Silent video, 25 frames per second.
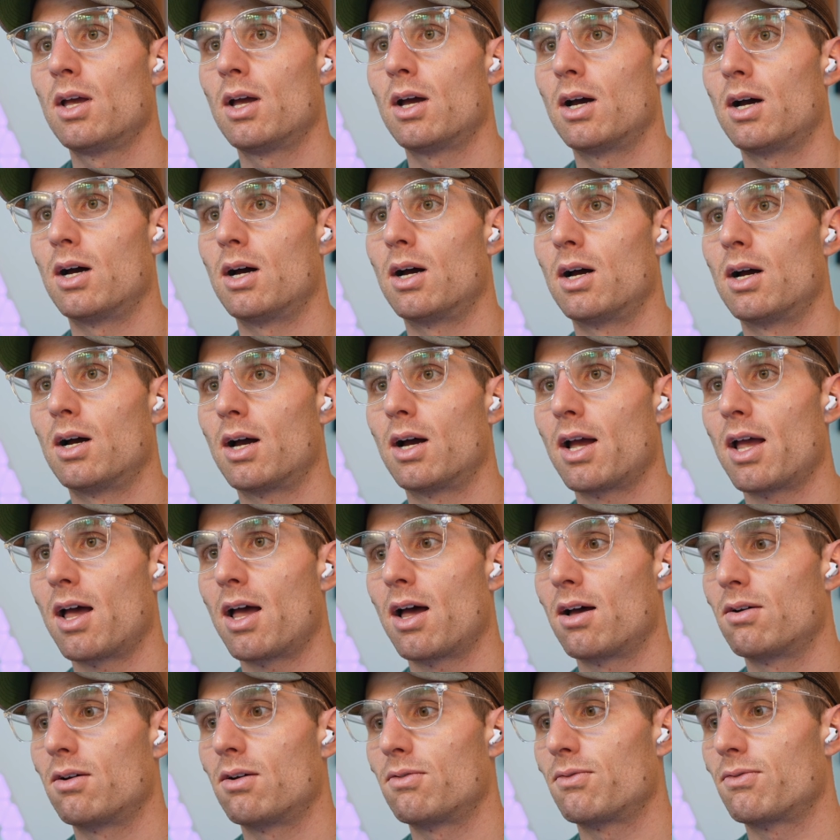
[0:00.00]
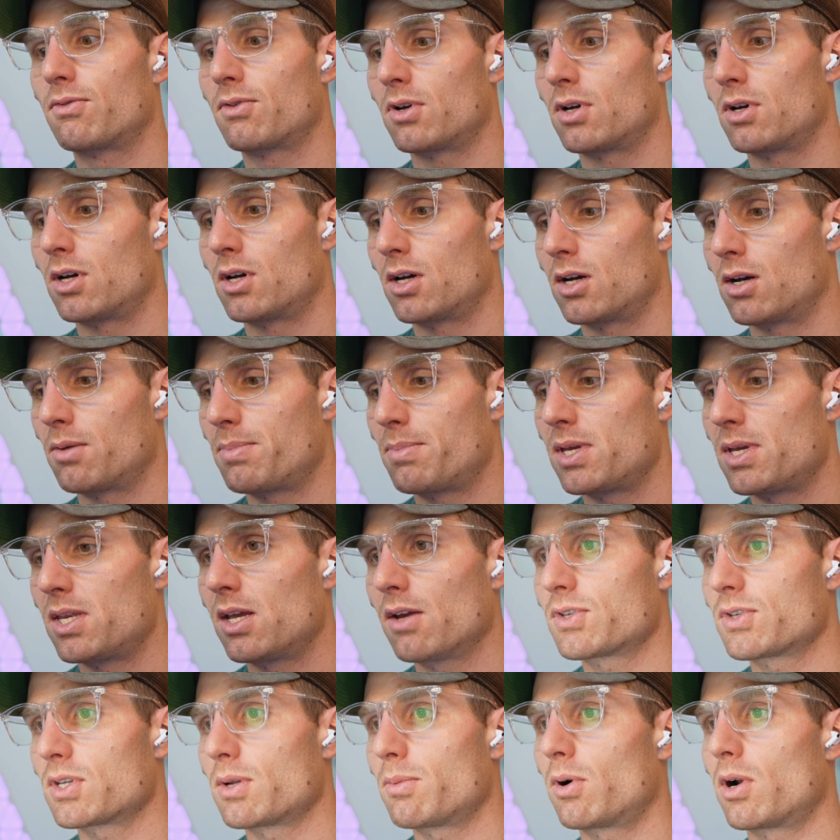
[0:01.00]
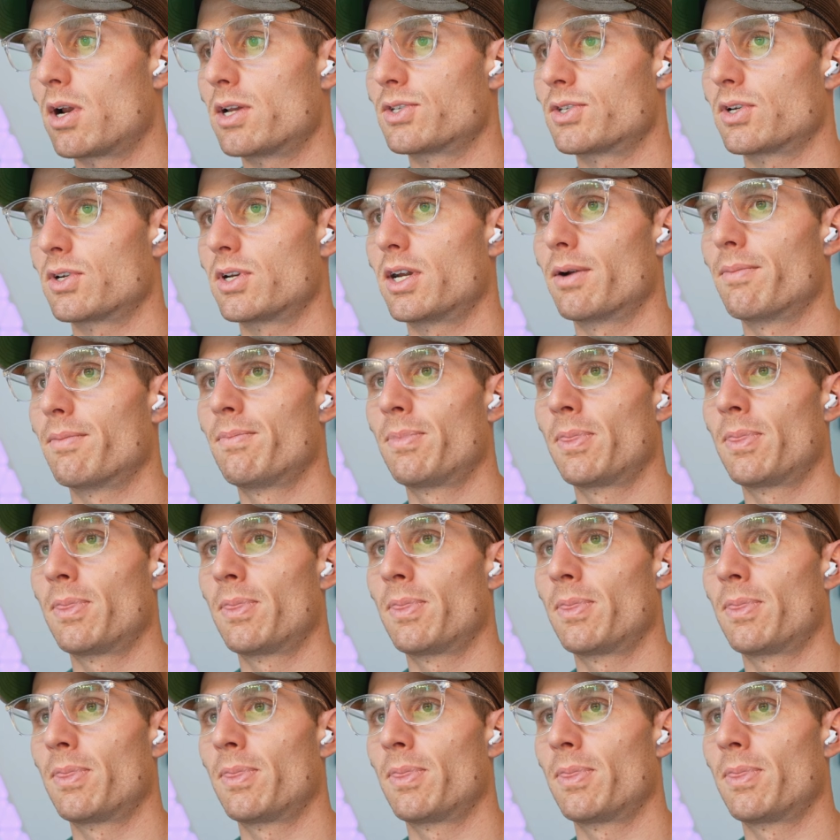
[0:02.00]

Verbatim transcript: Uh, I have uh, a PDF summarizer here.